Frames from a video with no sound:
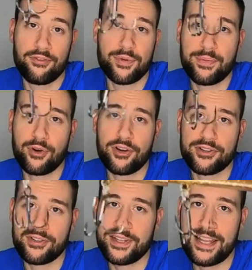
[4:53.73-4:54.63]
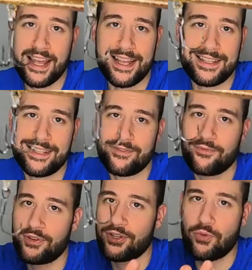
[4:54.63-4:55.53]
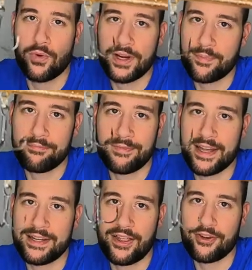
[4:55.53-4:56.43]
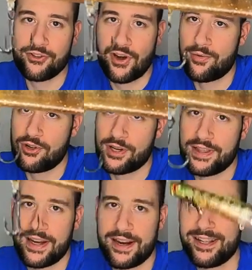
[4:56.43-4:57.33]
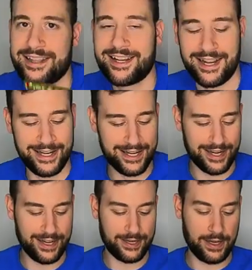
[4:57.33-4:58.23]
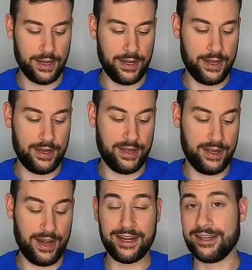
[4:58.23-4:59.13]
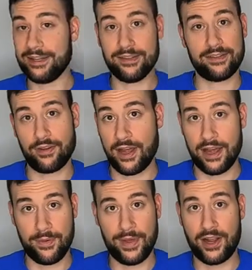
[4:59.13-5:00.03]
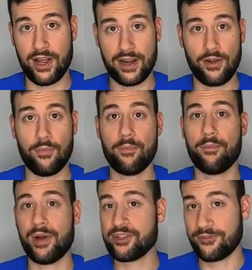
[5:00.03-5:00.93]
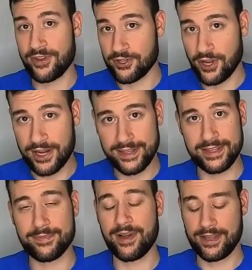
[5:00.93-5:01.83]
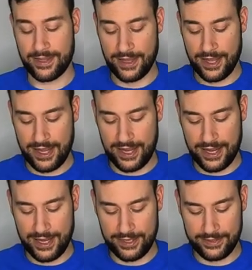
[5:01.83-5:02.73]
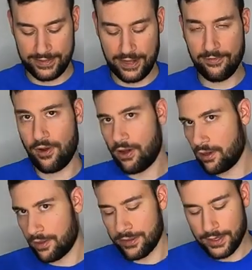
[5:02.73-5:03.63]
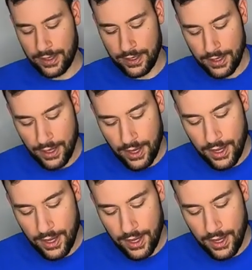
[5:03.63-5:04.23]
For me personally, I didn't really want another treble hook in there. I didn't think I needed it. and I didn't. I caught a bunch of fish on it this month, and of all of the